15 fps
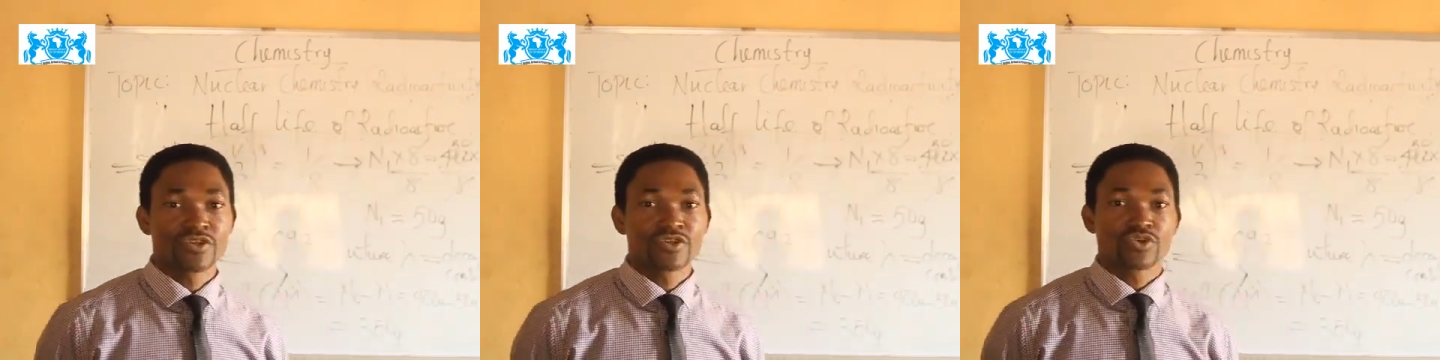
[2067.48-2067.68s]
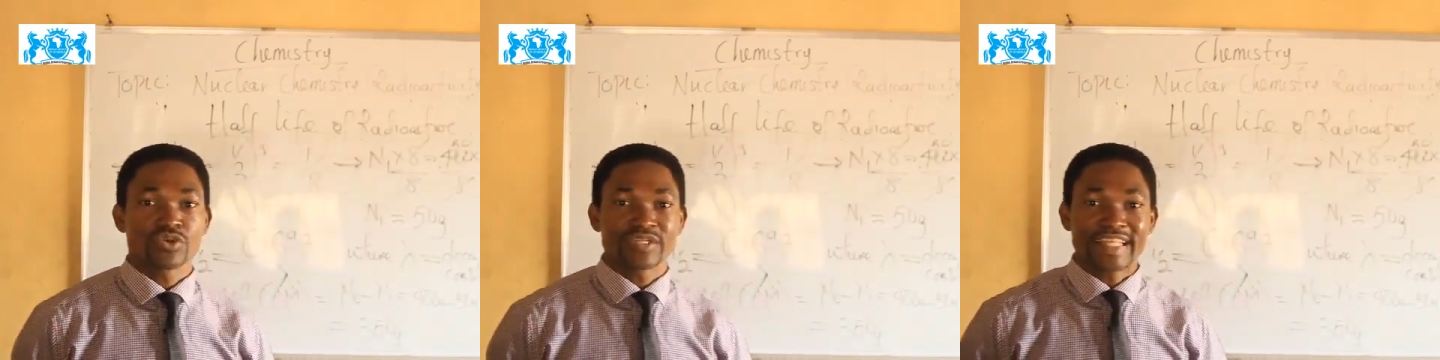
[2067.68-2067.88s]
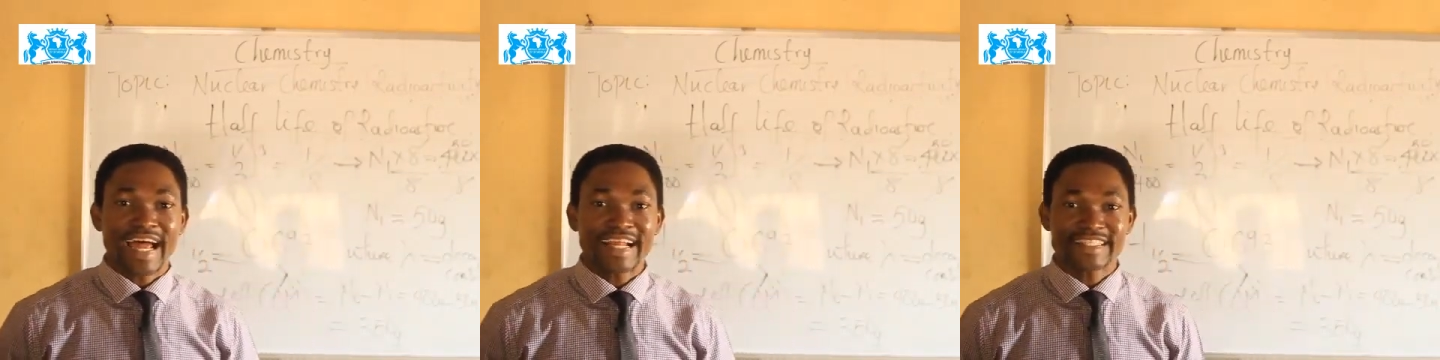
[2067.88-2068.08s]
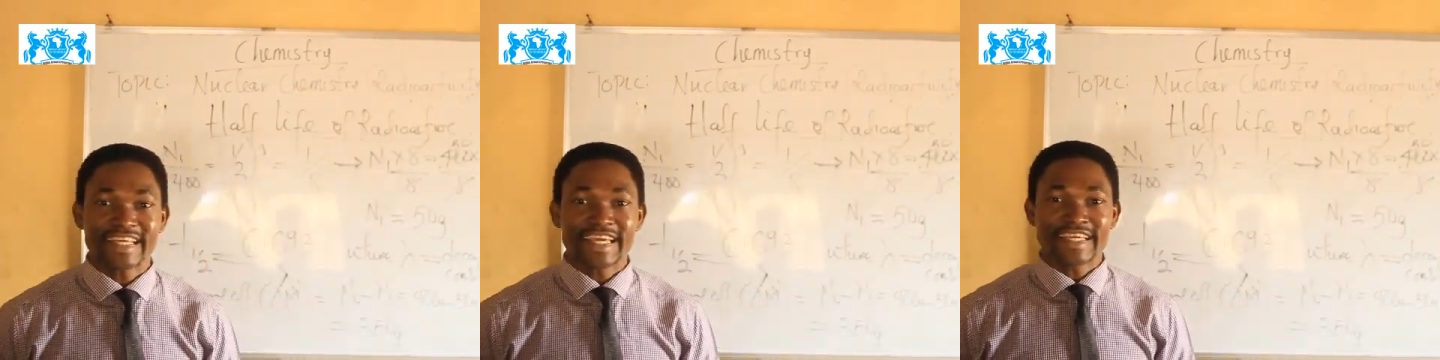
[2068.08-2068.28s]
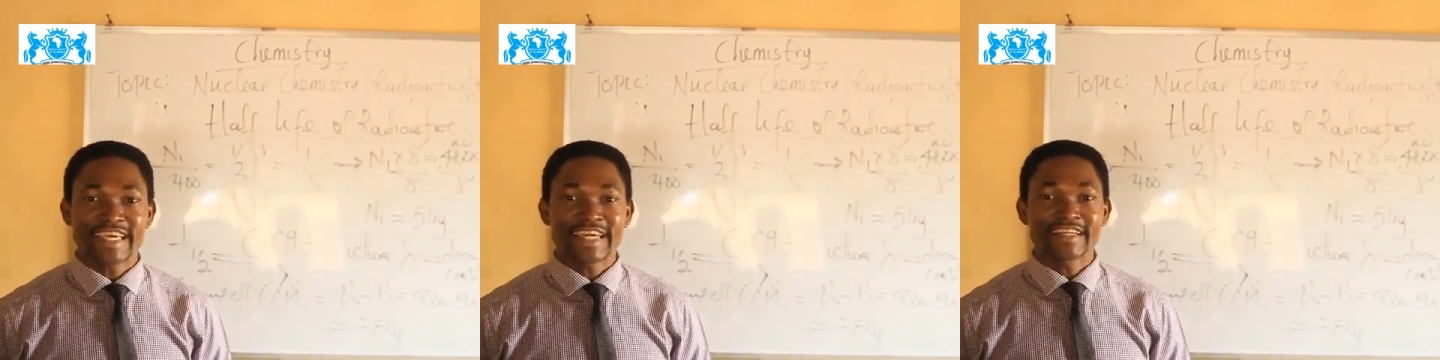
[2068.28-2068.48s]
So
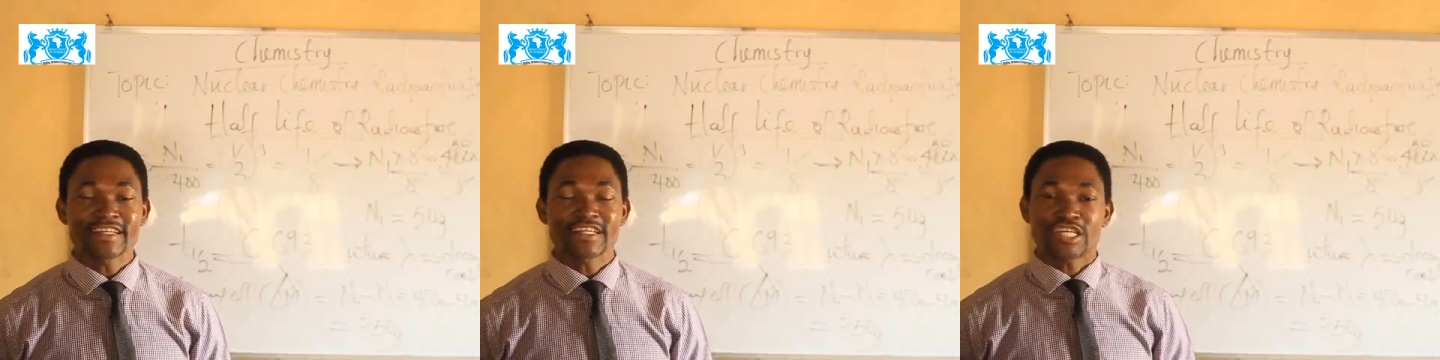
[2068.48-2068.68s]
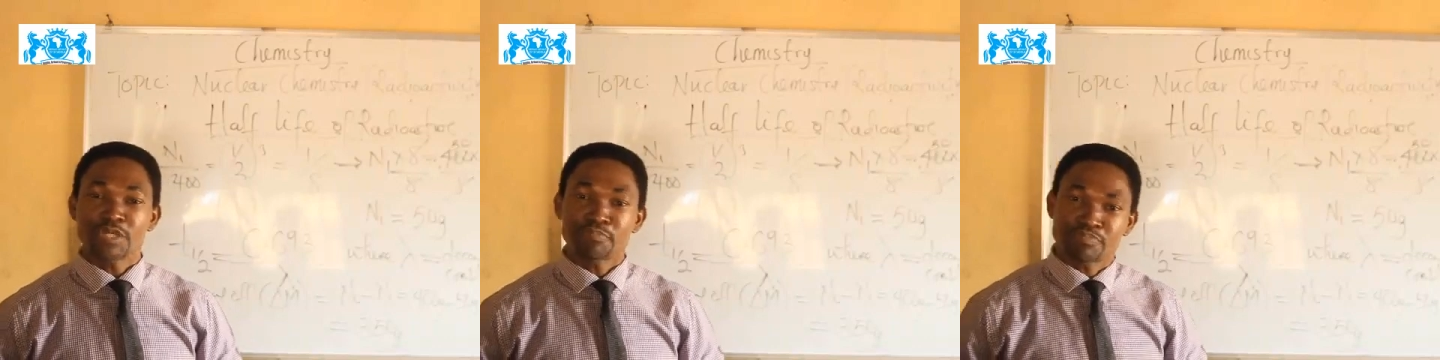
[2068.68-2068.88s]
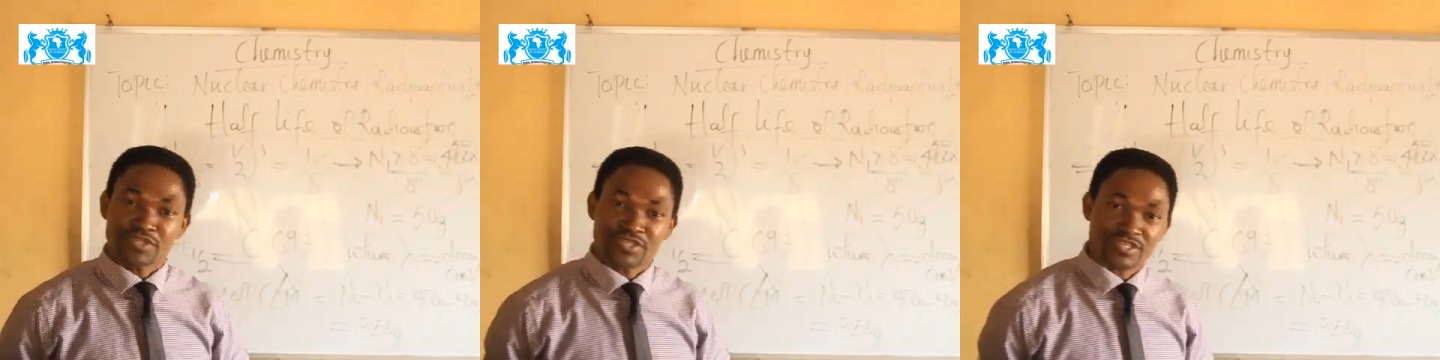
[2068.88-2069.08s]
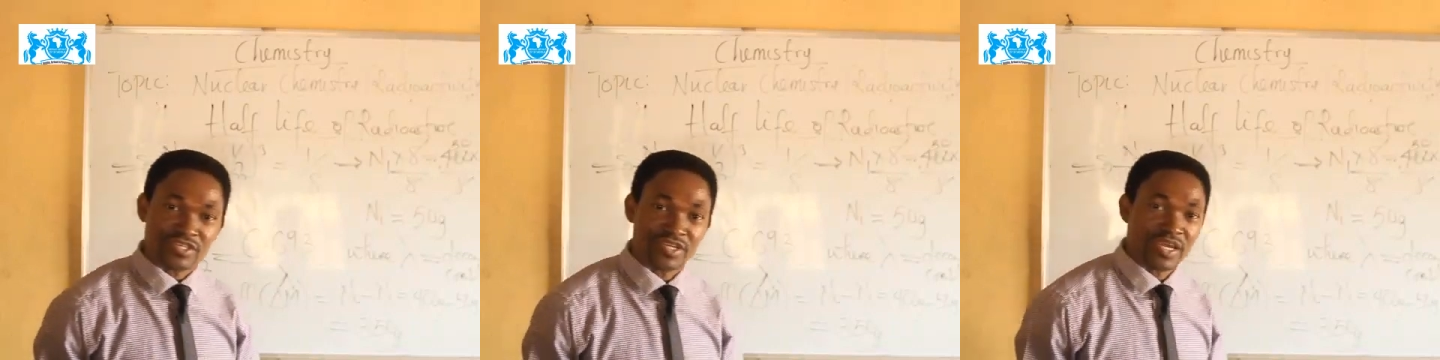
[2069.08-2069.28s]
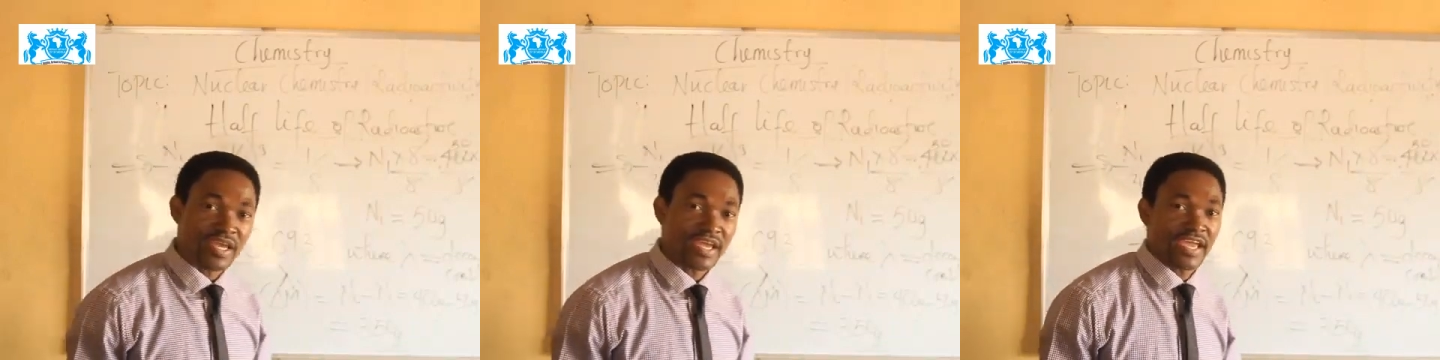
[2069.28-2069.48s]
that again
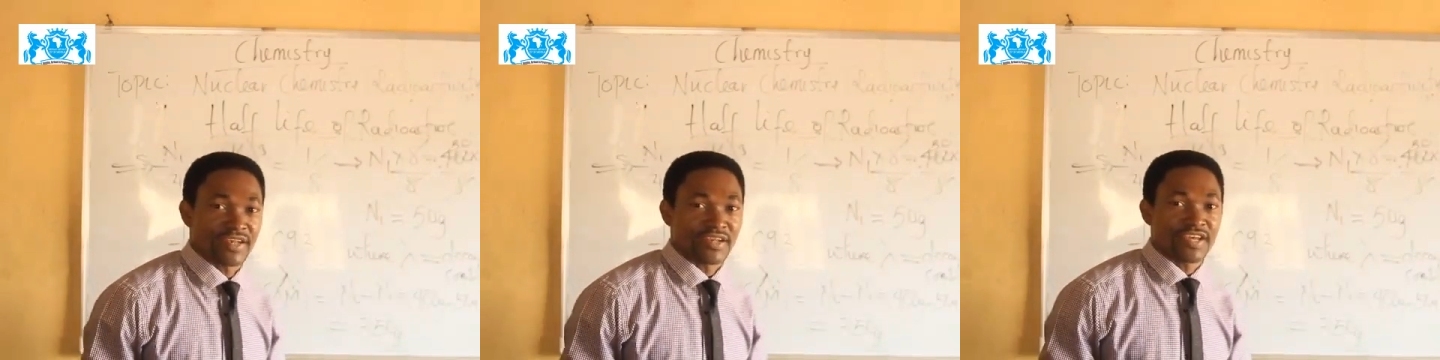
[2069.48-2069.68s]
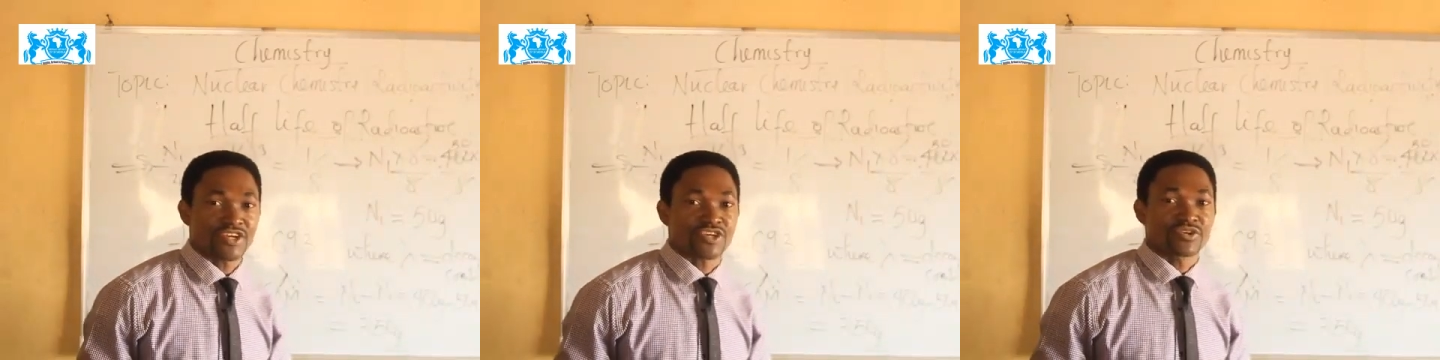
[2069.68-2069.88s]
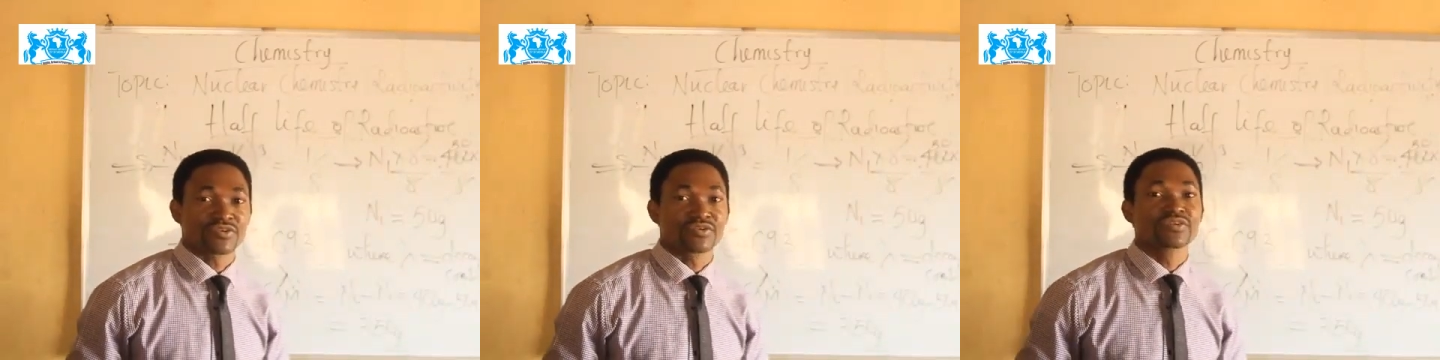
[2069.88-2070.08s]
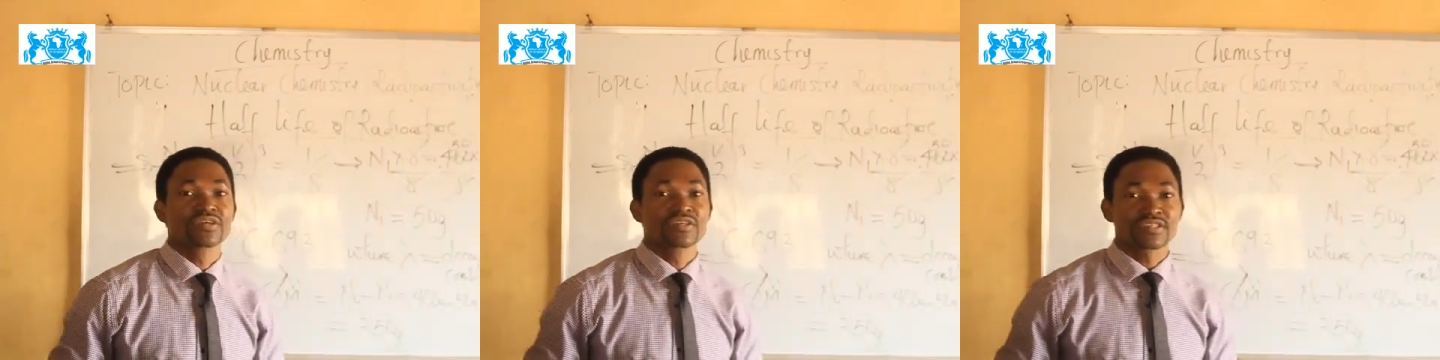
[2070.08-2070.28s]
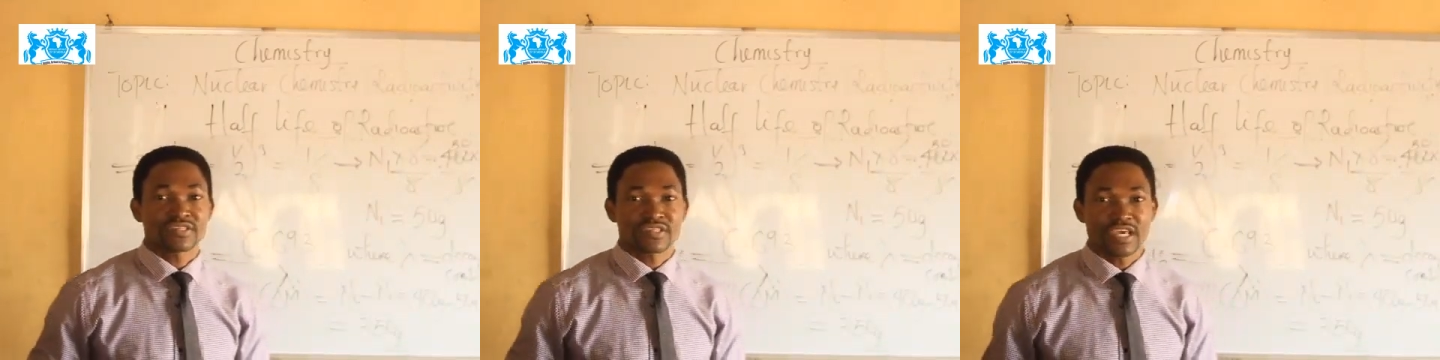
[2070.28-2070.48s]
keeps a
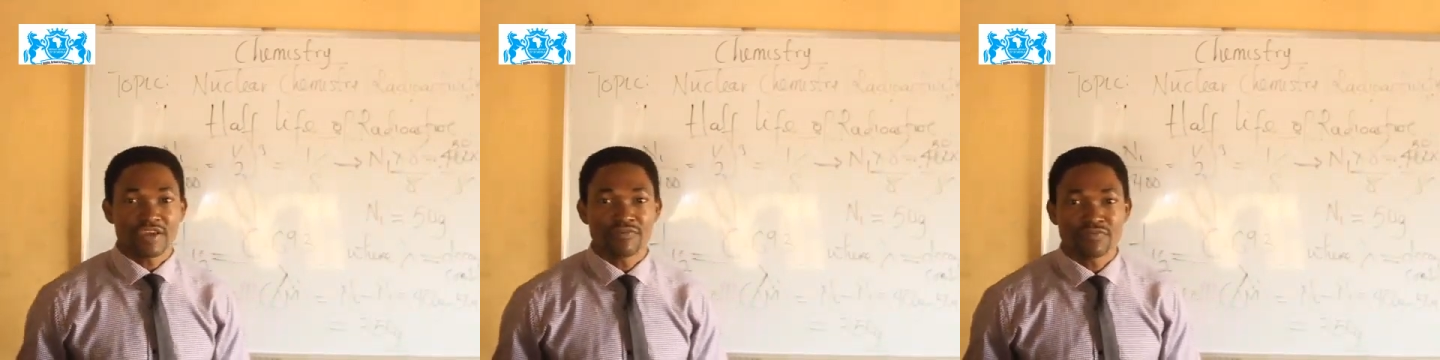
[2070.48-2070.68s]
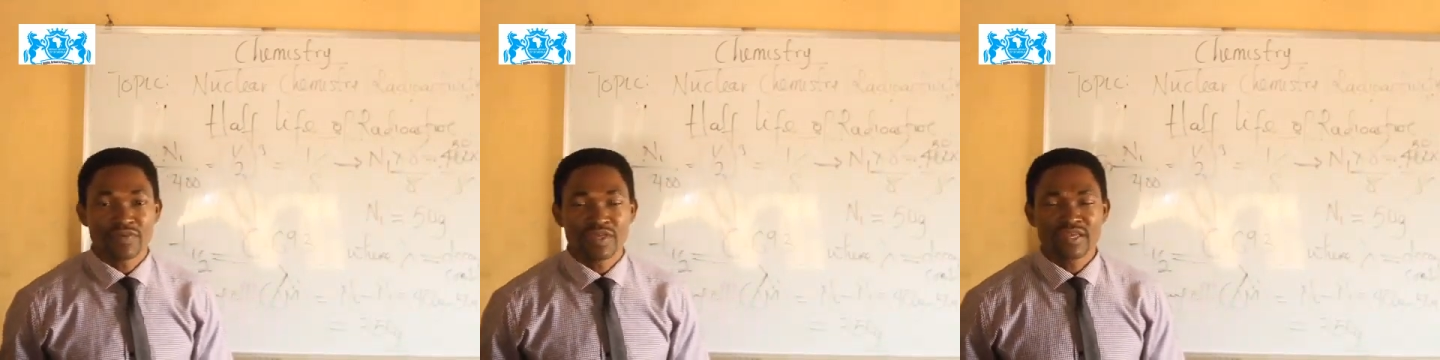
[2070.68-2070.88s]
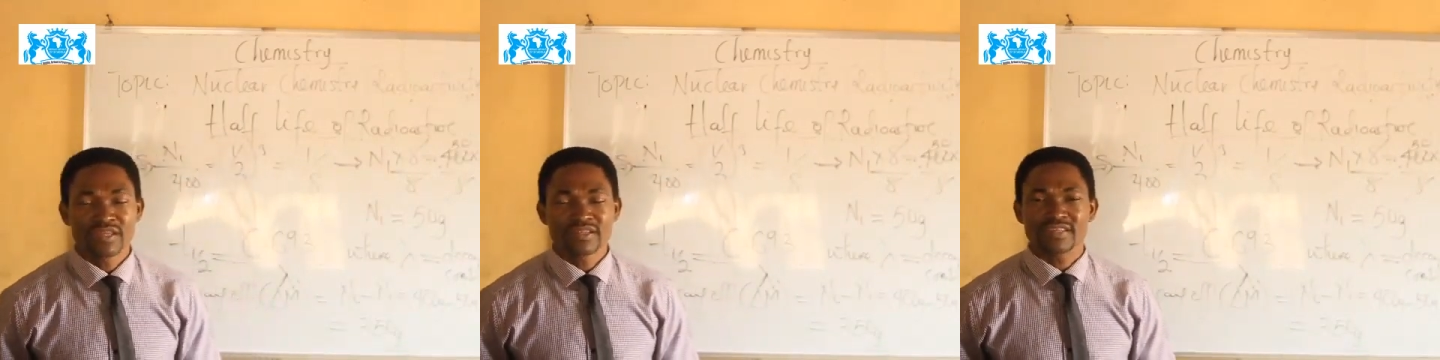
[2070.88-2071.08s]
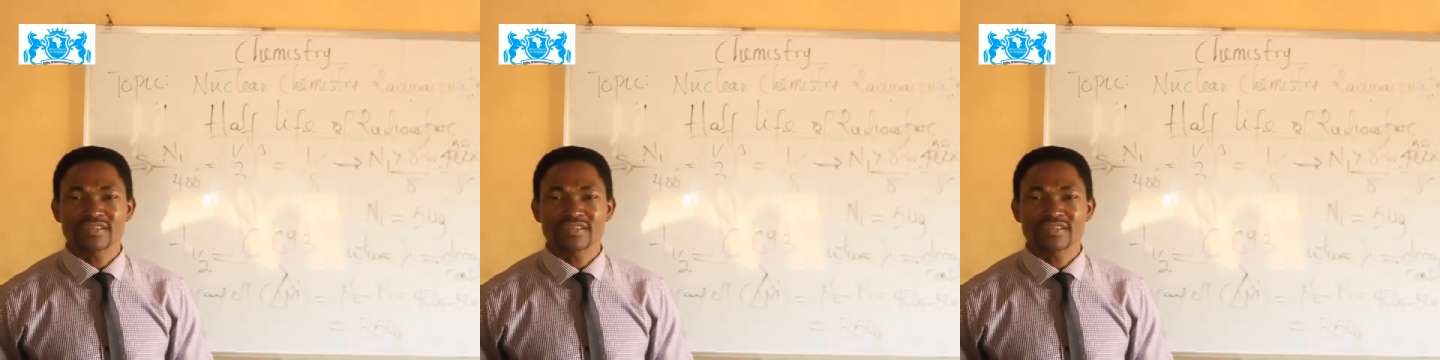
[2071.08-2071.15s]
nation safe.